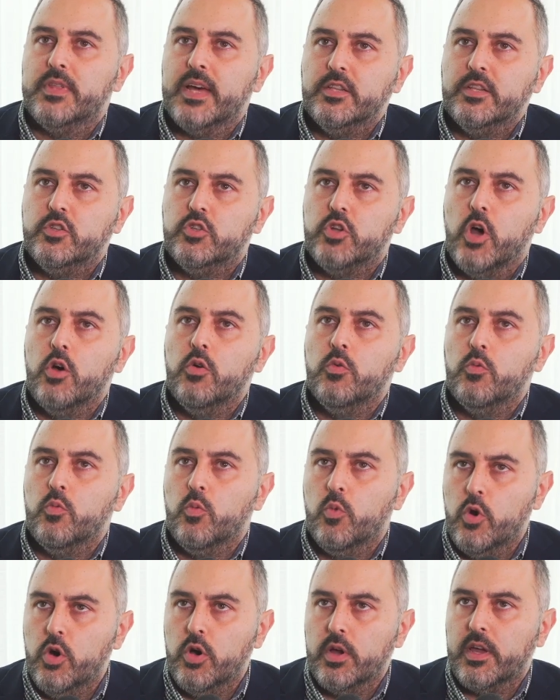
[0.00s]
that don't
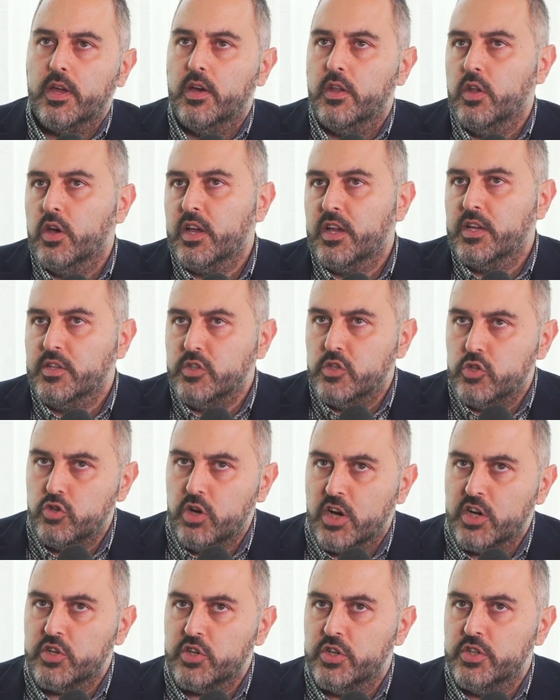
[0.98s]
work on the
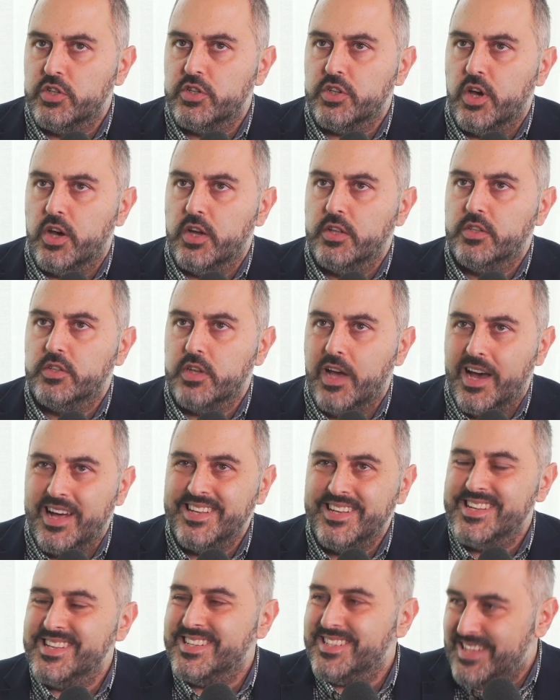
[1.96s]
construction side to
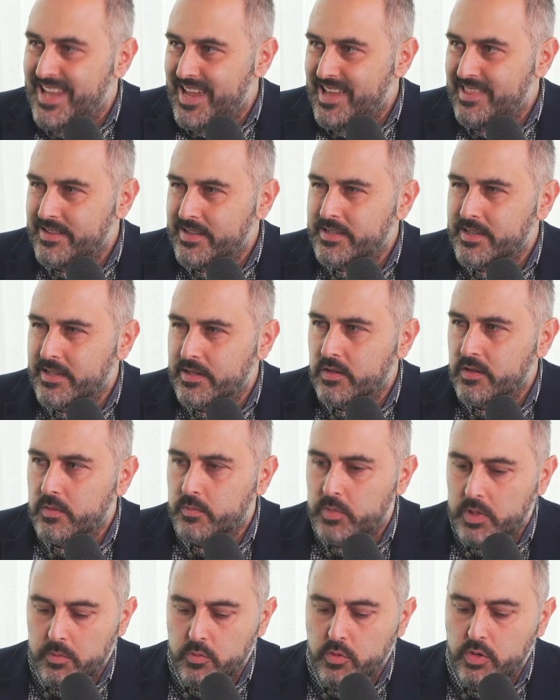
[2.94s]
understand this a little
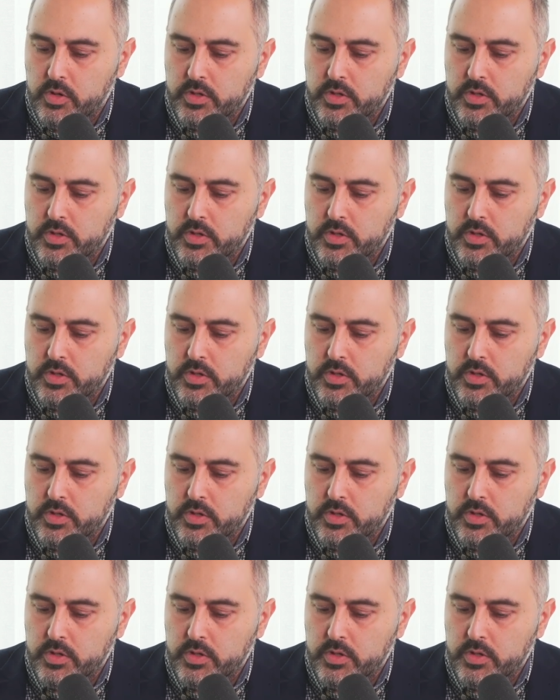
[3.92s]
bit more.